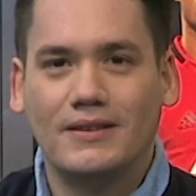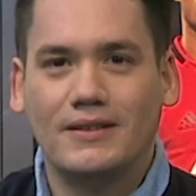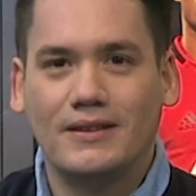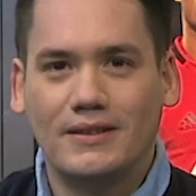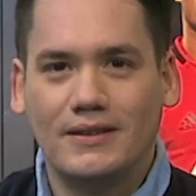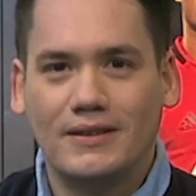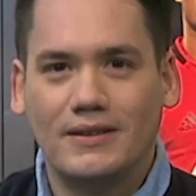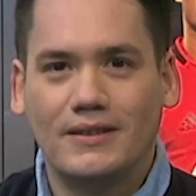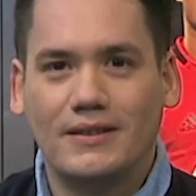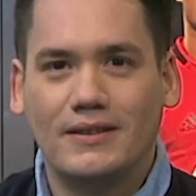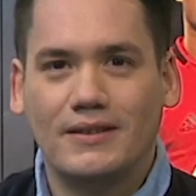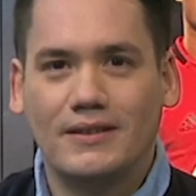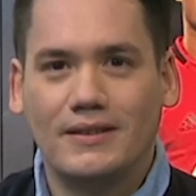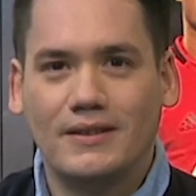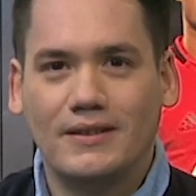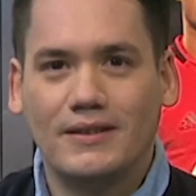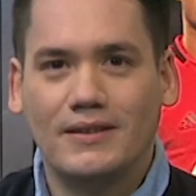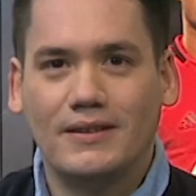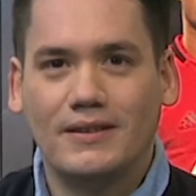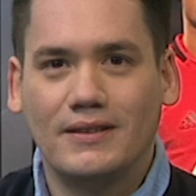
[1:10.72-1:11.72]

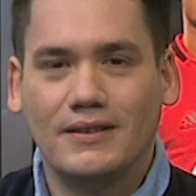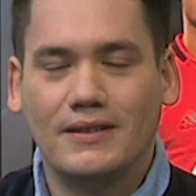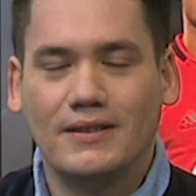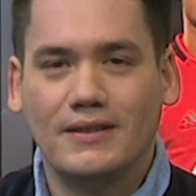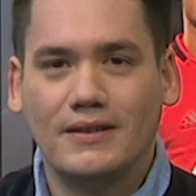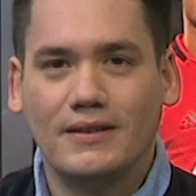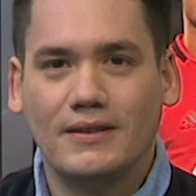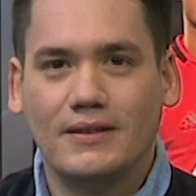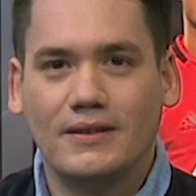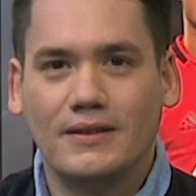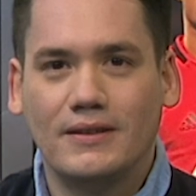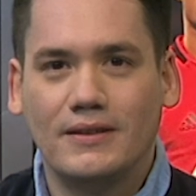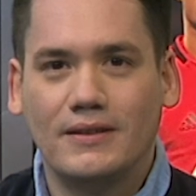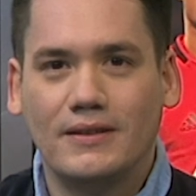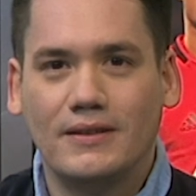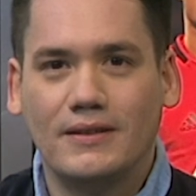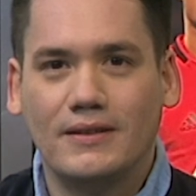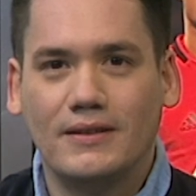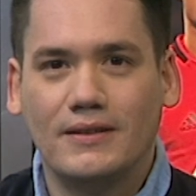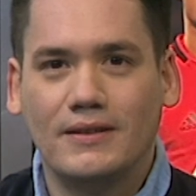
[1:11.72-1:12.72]

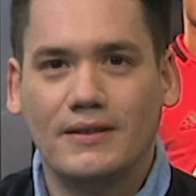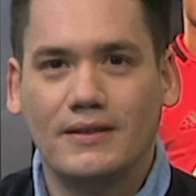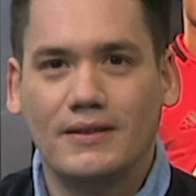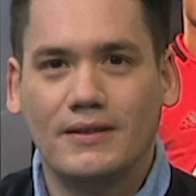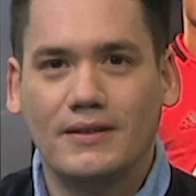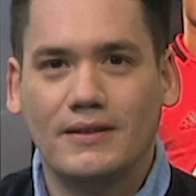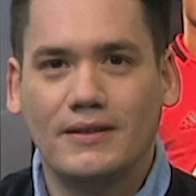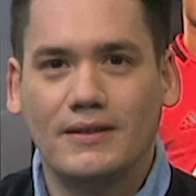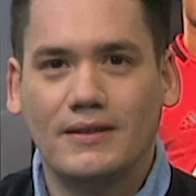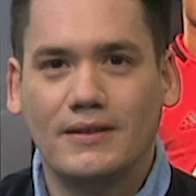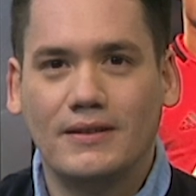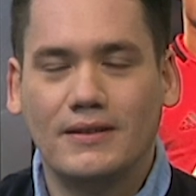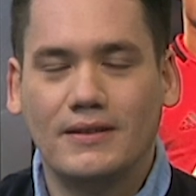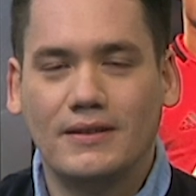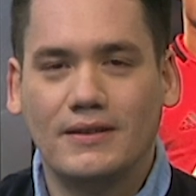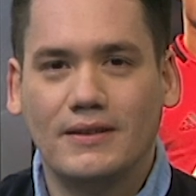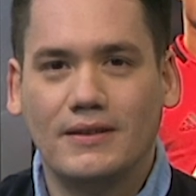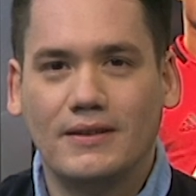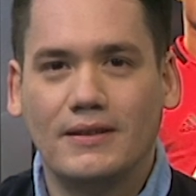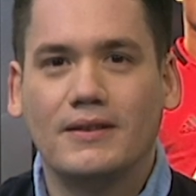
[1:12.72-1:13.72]

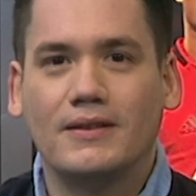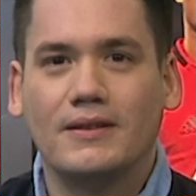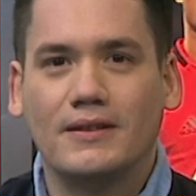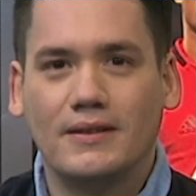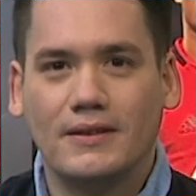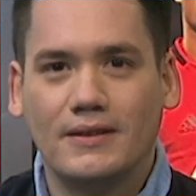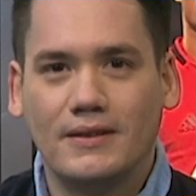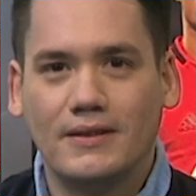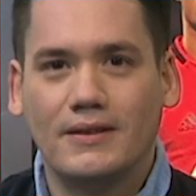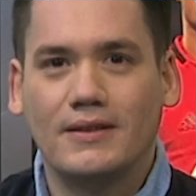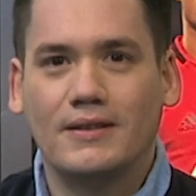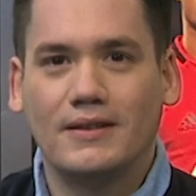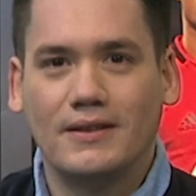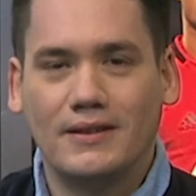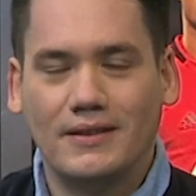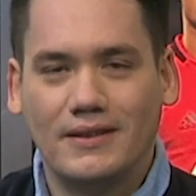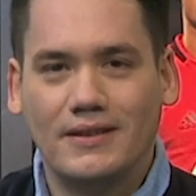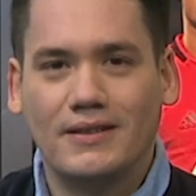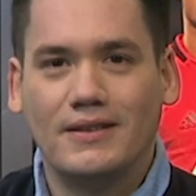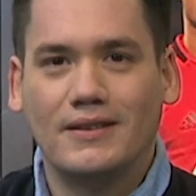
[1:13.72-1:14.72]

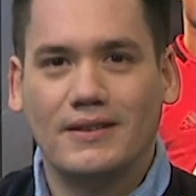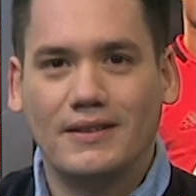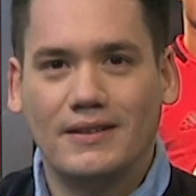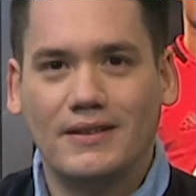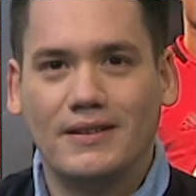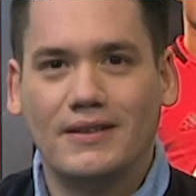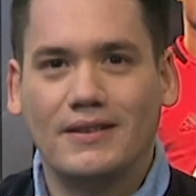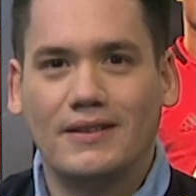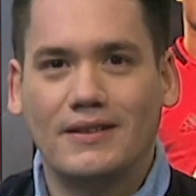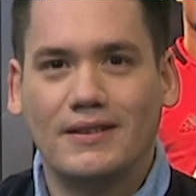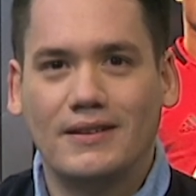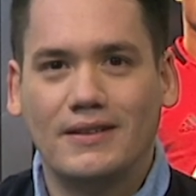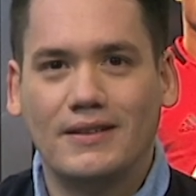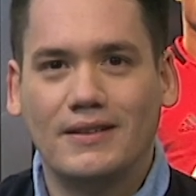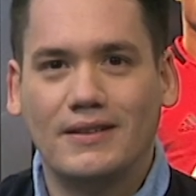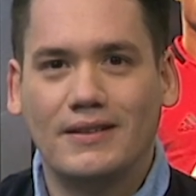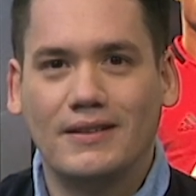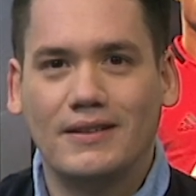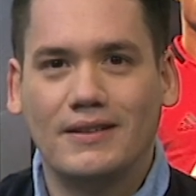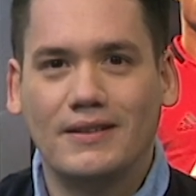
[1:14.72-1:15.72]

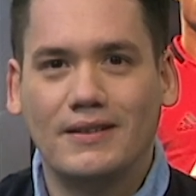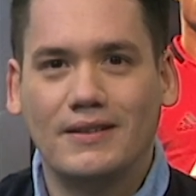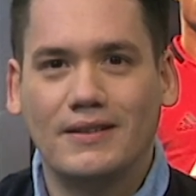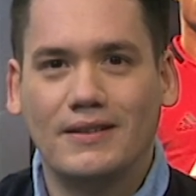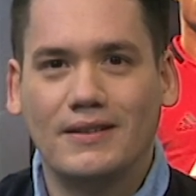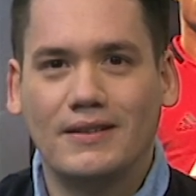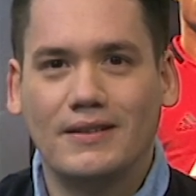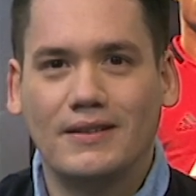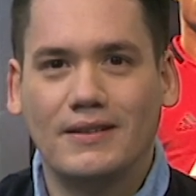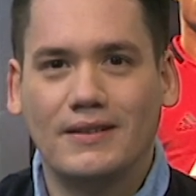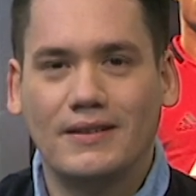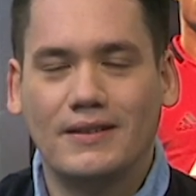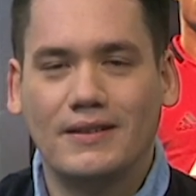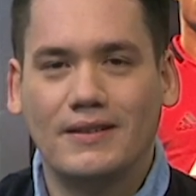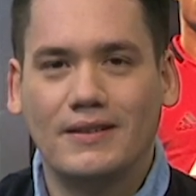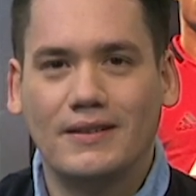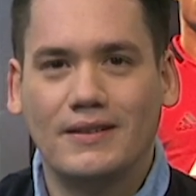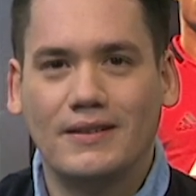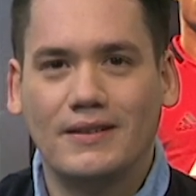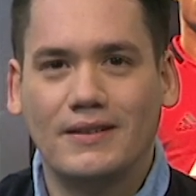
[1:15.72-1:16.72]

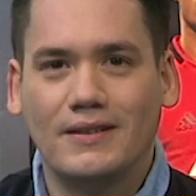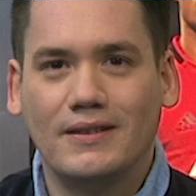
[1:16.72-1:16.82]
[no speech]